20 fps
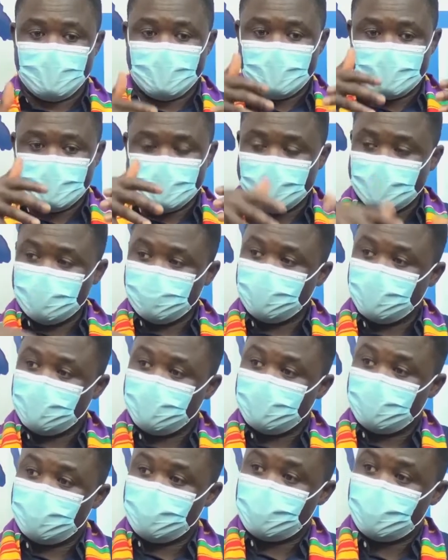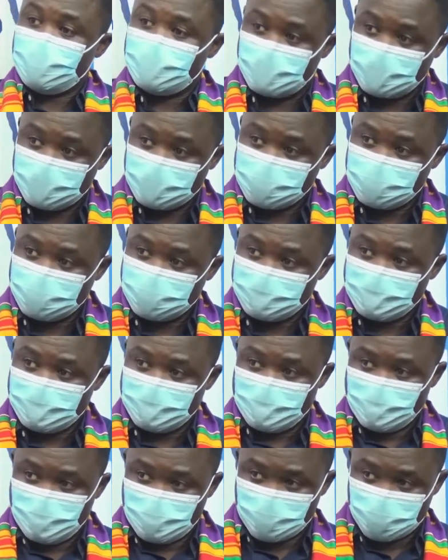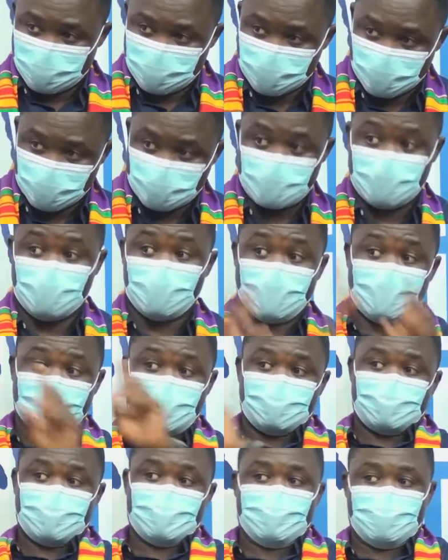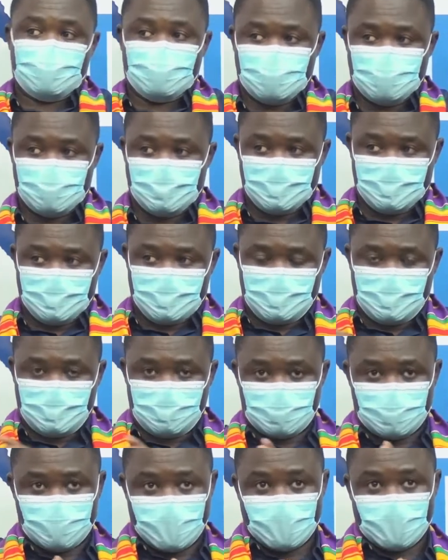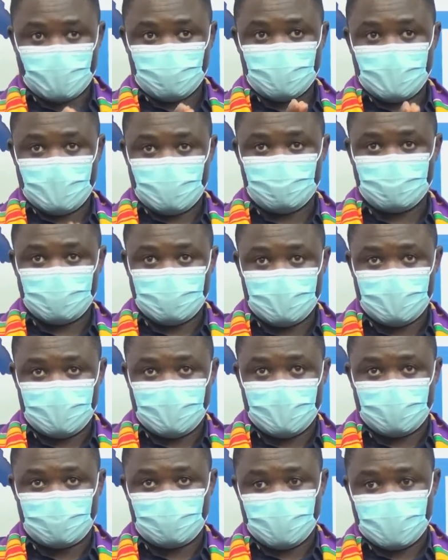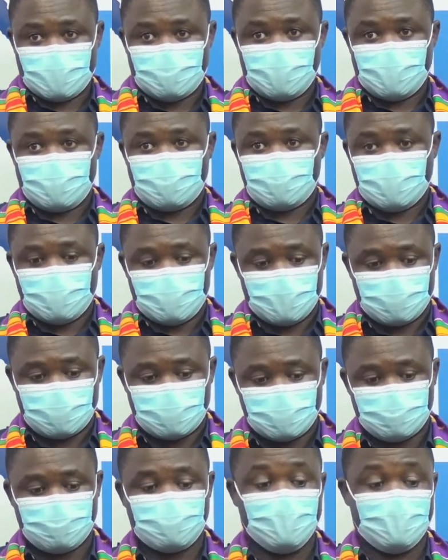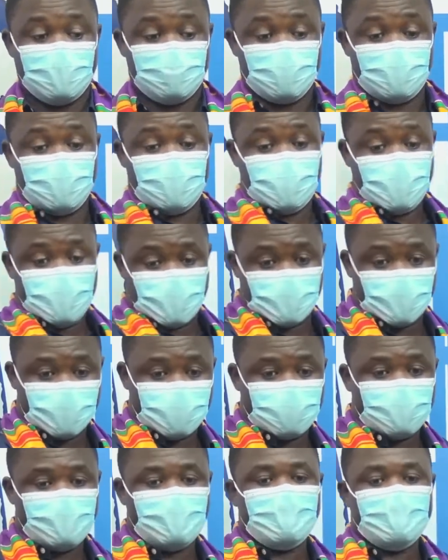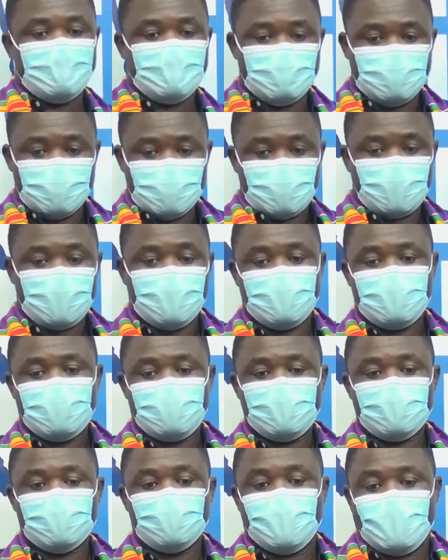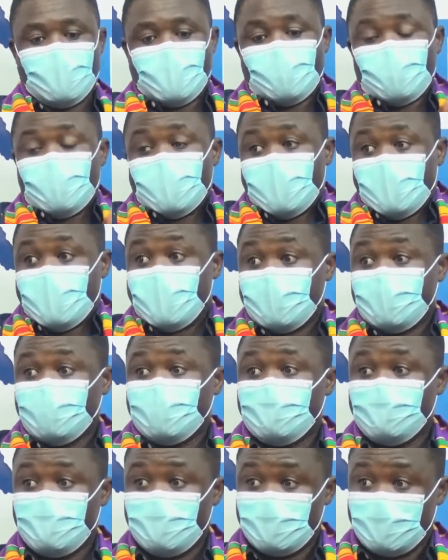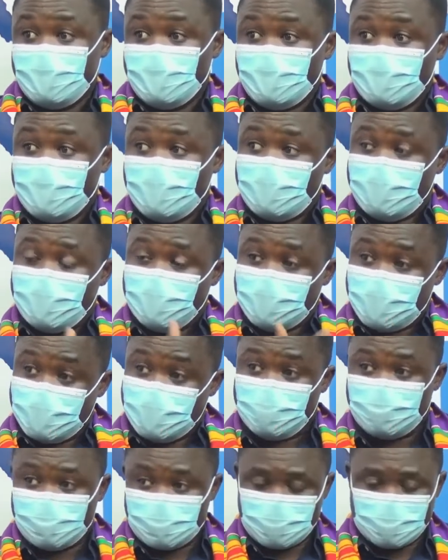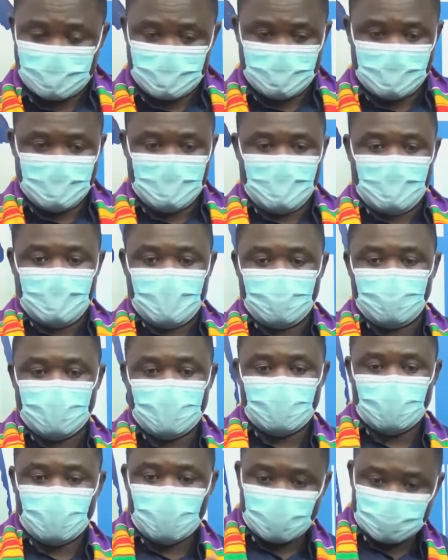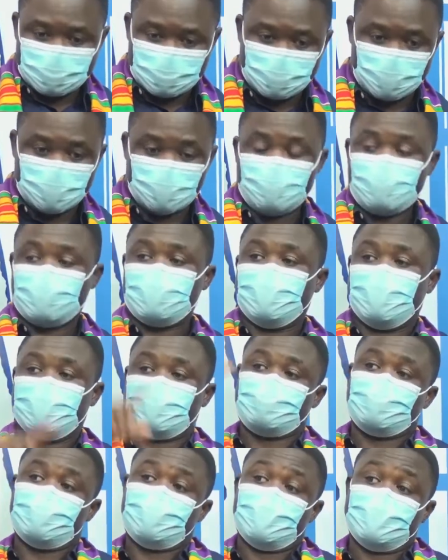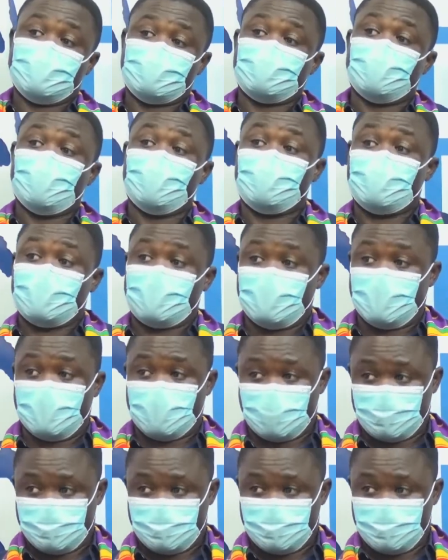living in Ghana before we went out there. So I would say that we have the experience of living here, knowing how hard it is, and then also the experience over there.